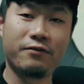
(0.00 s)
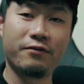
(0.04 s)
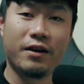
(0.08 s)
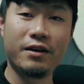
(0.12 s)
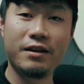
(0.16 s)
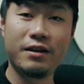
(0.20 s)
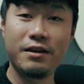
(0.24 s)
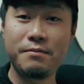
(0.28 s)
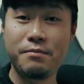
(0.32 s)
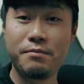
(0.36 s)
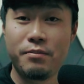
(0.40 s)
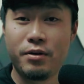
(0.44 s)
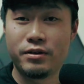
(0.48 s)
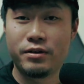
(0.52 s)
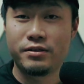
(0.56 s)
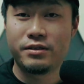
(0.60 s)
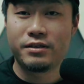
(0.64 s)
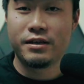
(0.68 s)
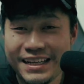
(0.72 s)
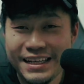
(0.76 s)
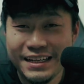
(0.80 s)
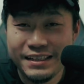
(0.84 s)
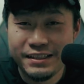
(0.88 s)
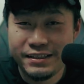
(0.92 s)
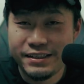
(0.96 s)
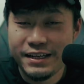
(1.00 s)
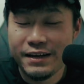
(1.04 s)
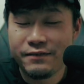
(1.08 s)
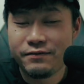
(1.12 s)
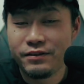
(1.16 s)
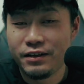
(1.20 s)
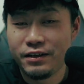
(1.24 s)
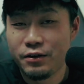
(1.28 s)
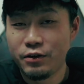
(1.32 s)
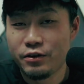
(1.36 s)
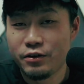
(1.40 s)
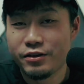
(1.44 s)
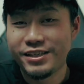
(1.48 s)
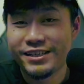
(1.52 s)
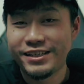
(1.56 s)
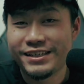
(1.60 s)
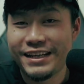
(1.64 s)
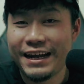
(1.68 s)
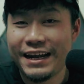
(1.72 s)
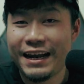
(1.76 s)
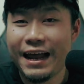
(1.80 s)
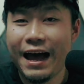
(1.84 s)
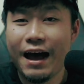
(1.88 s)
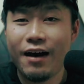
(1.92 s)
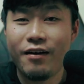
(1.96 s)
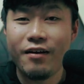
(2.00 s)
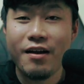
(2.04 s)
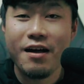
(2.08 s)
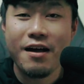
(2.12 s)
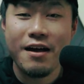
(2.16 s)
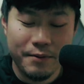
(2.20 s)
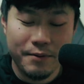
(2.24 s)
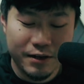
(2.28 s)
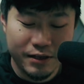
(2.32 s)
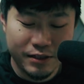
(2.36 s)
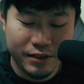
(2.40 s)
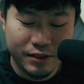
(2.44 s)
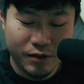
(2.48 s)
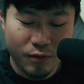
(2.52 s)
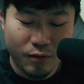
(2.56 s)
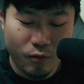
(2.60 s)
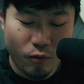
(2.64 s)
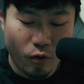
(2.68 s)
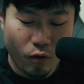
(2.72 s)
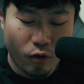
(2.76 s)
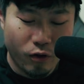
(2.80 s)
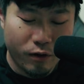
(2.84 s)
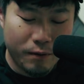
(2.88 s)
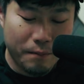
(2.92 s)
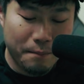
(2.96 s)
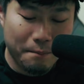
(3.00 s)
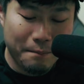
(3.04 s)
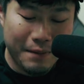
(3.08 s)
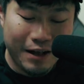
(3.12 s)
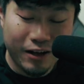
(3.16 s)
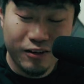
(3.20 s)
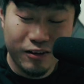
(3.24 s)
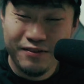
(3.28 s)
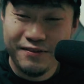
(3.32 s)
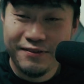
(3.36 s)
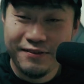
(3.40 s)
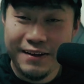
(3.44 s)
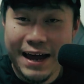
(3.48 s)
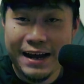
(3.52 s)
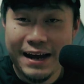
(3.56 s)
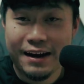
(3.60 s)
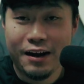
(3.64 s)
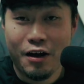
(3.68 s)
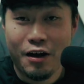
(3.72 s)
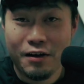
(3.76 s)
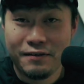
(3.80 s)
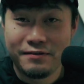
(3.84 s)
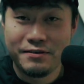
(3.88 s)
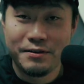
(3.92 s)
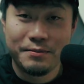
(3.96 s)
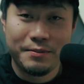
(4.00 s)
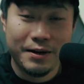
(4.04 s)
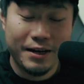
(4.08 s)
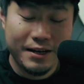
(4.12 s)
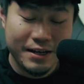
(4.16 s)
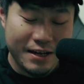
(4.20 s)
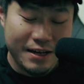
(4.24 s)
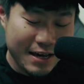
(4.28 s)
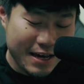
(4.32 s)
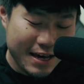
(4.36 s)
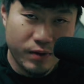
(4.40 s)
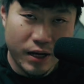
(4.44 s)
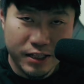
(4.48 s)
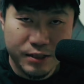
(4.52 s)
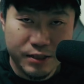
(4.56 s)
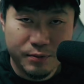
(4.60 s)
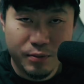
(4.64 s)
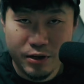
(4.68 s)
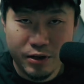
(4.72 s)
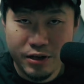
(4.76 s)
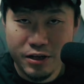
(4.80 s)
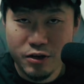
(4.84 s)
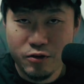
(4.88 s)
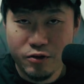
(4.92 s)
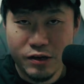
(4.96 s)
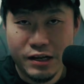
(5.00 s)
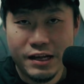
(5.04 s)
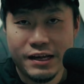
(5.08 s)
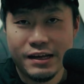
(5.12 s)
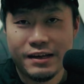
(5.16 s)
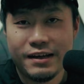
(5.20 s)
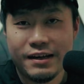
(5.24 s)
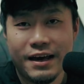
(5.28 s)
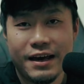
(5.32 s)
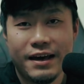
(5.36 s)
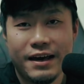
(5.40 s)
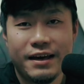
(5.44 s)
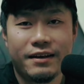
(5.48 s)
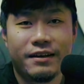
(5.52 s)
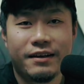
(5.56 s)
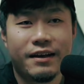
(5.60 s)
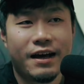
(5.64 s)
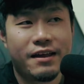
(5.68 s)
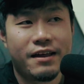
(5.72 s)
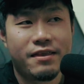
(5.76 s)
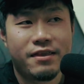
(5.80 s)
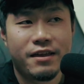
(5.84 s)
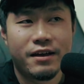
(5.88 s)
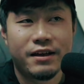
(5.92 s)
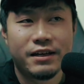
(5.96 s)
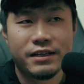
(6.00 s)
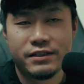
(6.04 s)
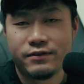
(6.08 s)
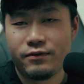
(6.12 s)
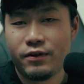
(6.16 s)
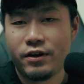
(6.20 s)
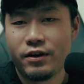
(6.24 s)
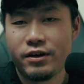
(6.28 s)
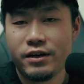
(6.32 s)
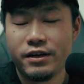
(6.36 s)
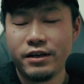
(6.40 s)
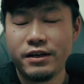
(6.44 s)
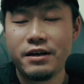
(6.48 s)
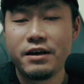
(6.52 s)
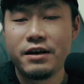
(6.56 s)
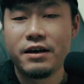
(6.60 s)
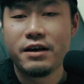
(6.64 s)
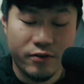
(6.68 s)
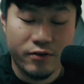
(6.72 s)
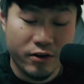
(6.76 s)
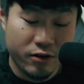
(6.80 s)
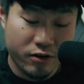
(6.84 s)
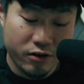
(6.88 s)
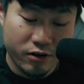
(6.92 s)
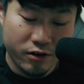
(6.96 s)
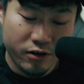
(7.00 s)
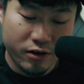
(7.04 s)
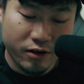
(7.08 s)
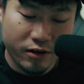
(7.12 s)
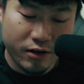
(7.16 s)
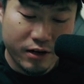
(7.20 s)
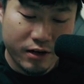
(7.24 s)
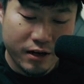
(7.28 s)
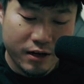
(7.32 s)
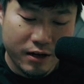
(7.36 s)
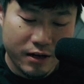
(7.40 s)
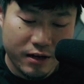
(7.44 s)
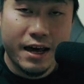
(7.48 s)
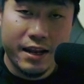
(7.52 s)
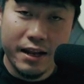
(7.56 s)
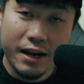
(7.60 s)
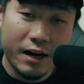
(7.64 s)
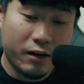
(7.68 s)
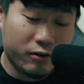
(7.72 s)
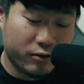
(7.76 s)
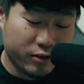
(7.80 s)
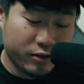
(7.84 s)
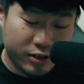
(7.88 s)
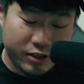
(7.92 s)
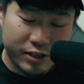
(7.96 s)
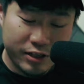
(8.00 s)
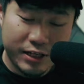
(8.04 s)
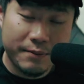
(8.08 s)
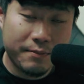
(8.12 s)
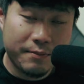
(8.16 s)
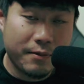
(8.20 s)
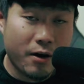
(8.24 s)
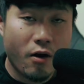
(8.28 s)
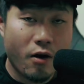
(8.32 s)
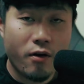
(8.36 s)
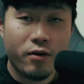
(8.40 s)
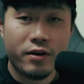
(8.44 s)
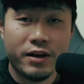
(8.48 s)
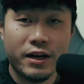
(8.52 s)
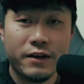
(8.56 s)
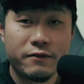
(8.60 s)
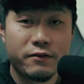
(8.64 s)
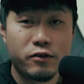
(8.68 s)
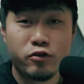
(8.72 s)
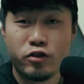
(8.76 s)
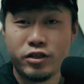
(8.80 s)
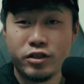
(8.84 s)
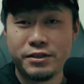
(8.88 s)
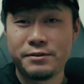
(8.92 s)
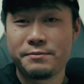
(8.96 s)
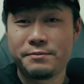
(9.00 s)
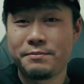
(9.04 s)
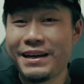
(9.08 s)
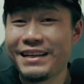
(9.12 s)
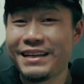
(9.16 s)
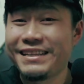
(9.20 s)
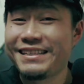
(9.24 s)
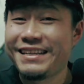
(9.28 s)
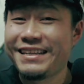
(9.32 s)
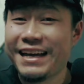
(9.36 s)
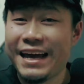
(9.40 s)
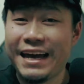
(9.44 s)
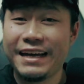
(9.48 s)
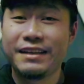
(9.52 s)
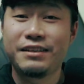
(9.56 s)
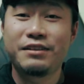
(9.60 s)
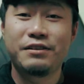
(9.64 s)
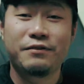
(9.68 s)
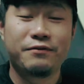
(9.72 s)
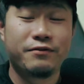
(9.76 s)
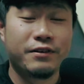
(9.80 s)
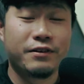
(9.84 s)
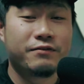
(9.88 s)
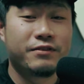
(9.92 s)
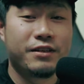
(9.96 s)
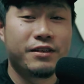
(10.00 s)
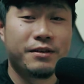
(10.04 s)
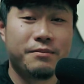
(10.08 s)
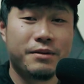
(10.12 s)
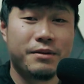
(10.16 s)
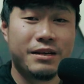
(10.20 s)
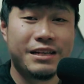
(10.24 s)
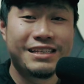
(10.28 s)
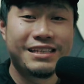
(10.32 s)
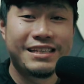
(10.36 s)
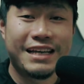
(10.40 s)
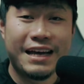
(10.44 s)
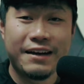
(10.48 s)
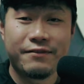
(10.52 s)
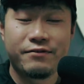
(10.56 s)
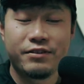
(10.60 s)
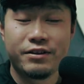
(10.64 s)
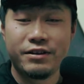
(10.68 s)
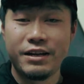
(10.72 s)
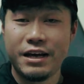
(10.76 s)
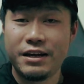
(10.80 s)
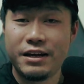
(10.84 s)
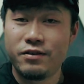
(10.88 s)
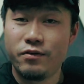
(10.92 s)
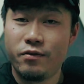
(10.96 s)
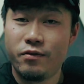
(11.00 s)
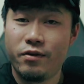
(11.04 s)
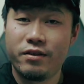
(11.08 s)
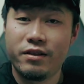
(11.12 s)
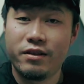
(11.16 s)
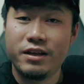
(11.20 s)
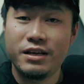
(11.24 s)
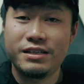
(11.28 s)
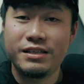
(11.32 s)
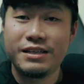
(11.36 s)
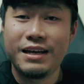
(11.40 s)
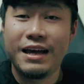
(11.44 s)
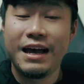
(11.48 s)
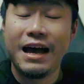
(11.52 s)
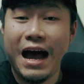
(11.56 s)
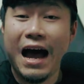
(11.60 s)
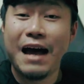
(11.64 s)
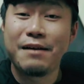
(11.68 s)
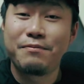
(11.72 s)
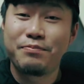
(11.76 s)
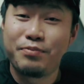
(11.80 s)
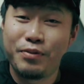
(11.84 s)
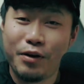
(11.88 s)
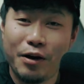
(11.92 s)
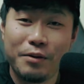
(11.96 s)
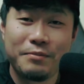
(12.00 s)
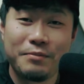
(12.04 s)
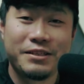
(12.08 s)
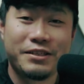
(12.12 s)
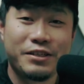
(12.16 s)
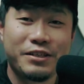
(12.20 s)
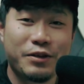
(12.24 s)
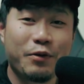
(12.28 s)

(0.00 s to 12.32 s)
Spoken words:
funny, but it definitely will stand out because the word melt fat off your body. It's pretty unique and I think it's very, very good hook. And then I would just keep going. If you just spend 10 to 15 minutes every day doing this, I promise